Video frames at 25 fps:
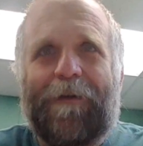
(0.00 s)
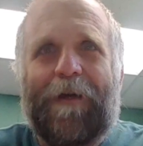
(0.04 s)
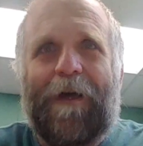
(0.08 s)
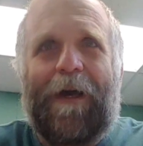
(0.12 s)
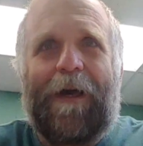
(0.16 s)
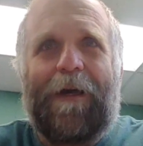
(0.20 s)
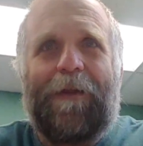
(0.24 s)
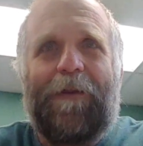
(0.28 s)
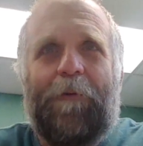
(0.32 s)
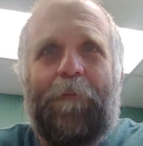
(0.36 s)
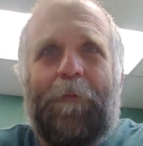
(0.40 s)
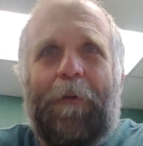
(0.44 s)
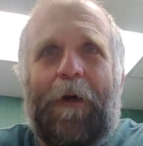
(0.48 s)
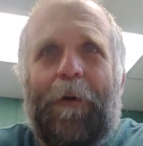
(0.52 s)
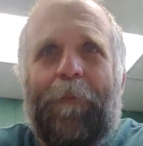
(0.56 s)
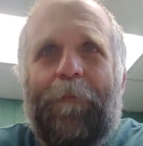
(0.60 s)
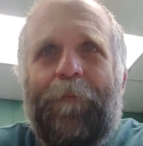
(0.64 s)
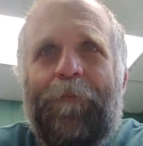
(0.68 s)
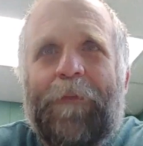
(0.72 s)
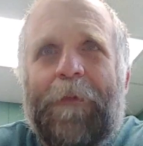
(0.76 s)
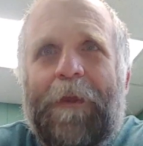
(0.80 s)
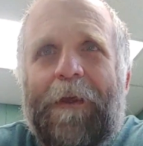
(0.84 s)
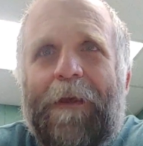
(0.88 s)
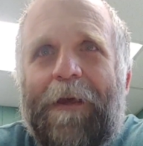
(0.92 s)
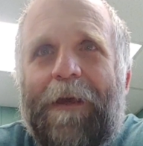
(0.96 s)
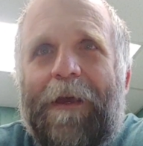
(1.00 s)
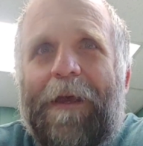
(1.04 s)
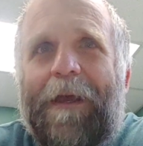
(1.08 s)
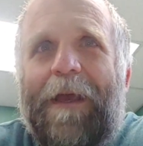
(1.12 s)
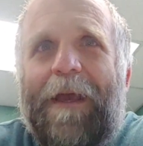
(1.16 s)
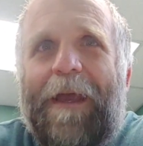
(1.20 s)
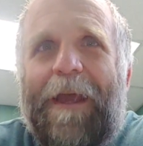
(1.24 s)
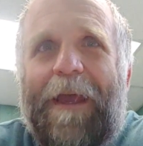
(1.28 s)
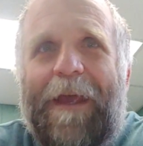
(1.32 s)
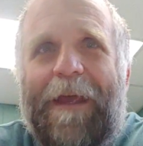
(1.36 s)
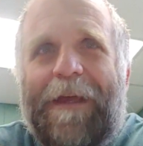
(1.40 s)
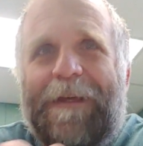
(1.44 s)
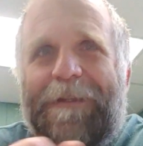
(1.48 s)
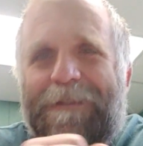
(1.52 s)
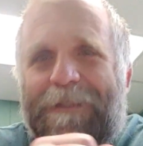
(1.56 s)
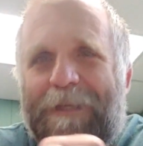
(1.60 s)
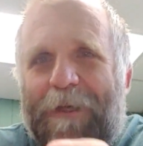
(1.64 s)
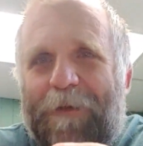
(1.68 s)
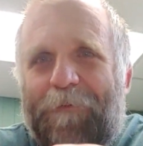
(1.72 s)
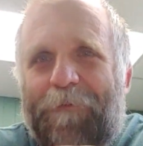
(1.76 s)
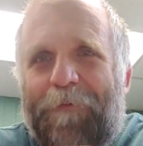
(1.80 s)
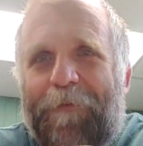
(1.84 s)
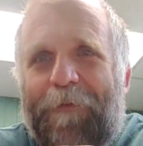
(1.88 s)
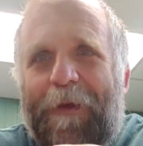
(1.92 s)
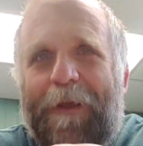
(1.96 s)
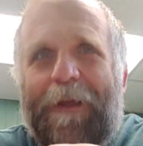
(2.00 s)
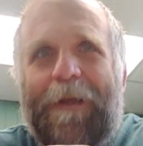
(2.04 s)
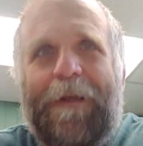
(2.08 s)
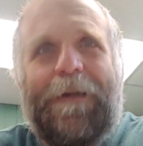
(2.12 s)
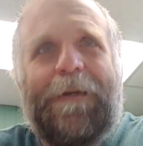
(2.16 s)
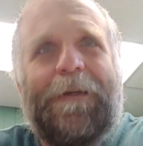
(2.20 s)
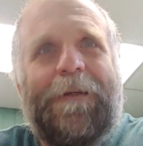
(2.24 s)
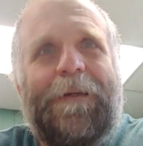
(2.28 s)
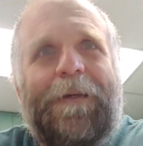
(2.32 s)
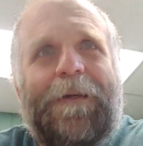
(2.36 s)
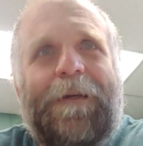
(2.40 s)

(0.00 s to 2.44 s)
tie them up, hands and feet,